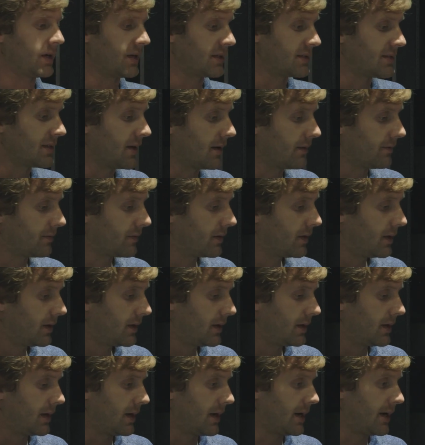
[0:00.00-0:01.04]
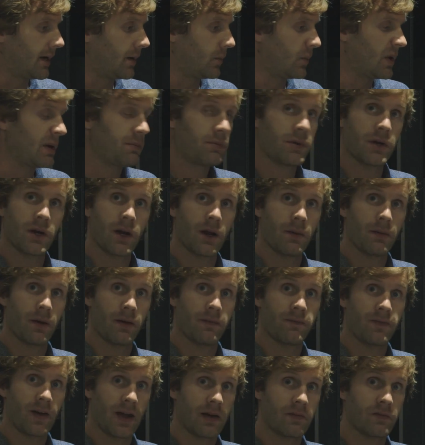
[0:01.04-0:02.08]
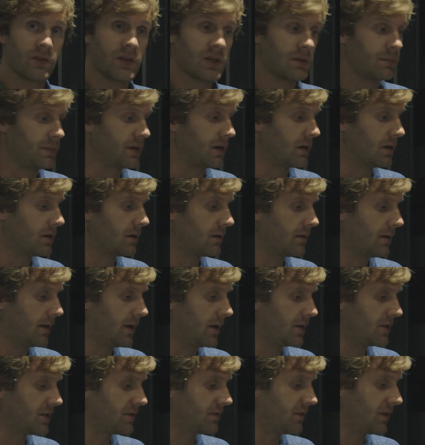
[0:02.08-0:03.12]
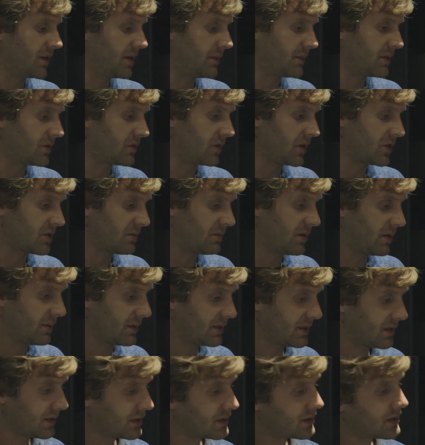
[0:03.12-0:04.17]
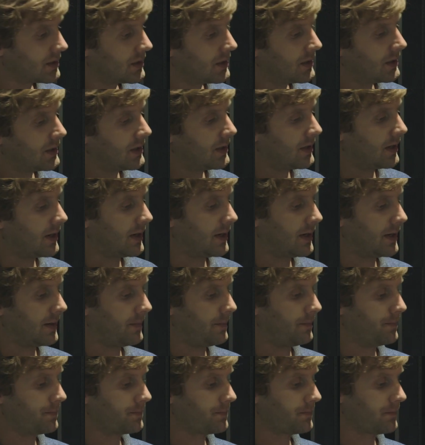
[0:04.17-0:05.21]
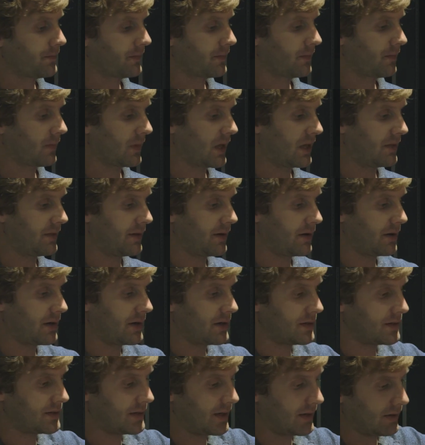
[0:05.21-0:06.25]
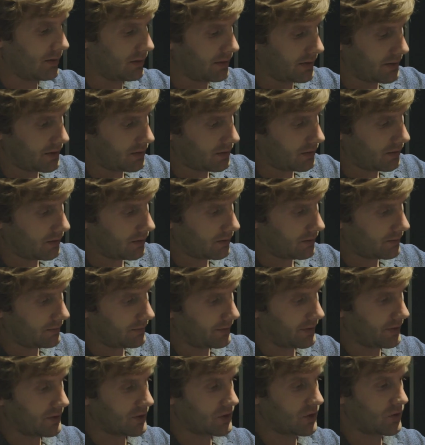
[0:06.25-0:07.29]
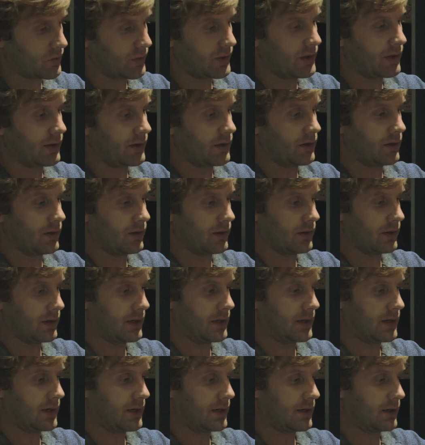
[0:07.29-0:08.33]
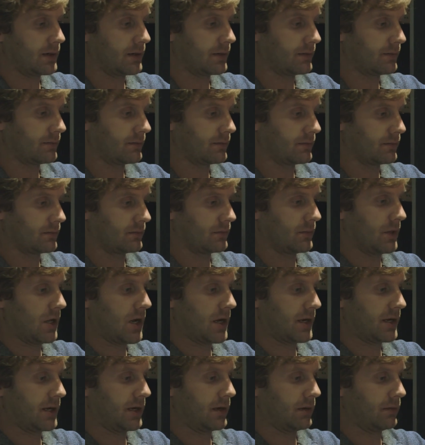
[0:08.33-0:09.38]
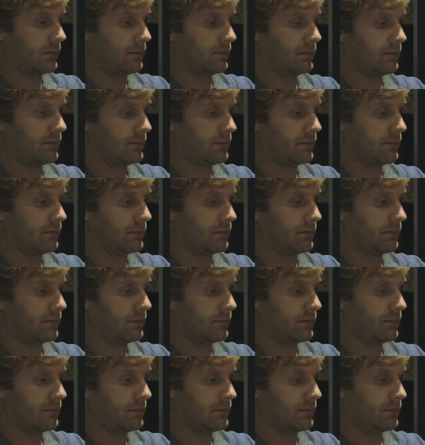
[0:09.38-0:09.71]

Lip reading: itself. We put a 5D up here just for demonstration purposes. There's 3 little locking,